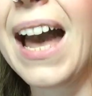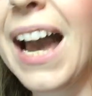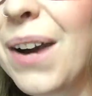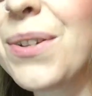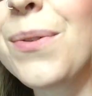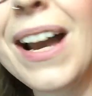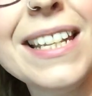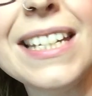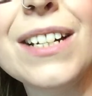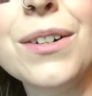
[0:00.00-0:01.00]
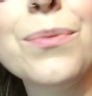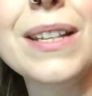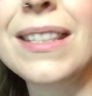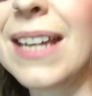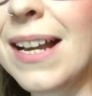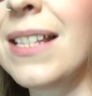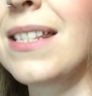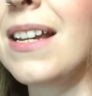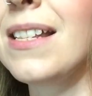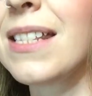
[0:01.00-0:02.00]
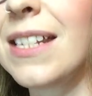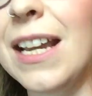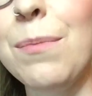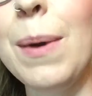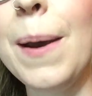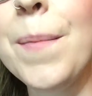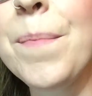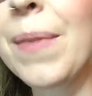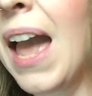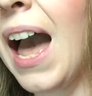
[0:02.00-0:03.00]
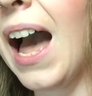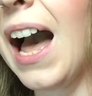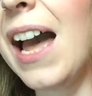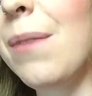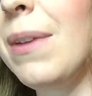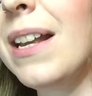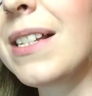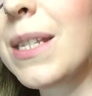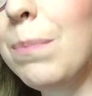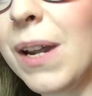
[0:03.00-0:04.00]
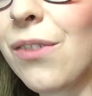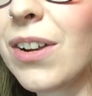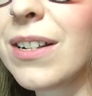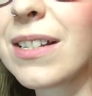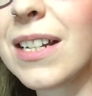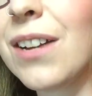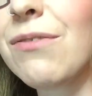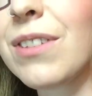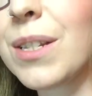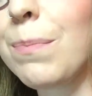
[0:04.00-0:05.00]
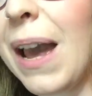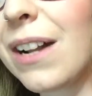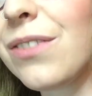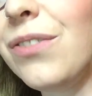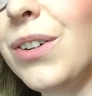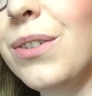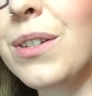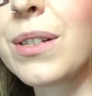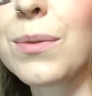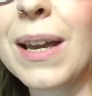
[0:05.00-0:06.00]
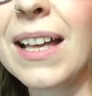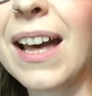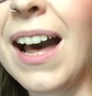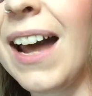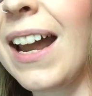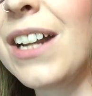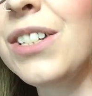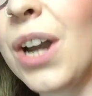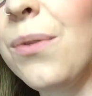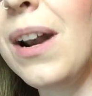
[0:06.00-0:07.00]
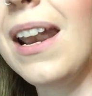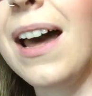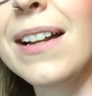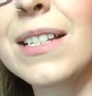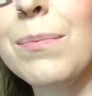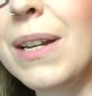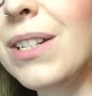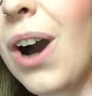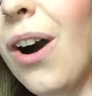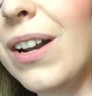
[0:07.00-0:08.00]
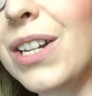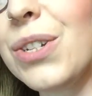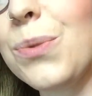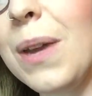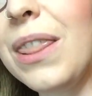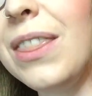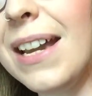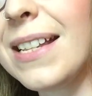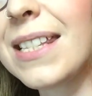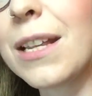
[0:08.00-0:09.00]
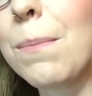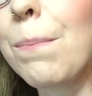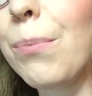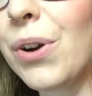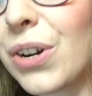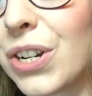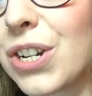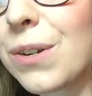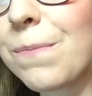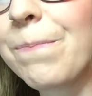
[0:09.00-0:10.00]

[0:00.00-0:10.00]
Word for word: How do I deal with this stigma? I am an experienced and respectful swinger and I don't like to be tarnished with this brush.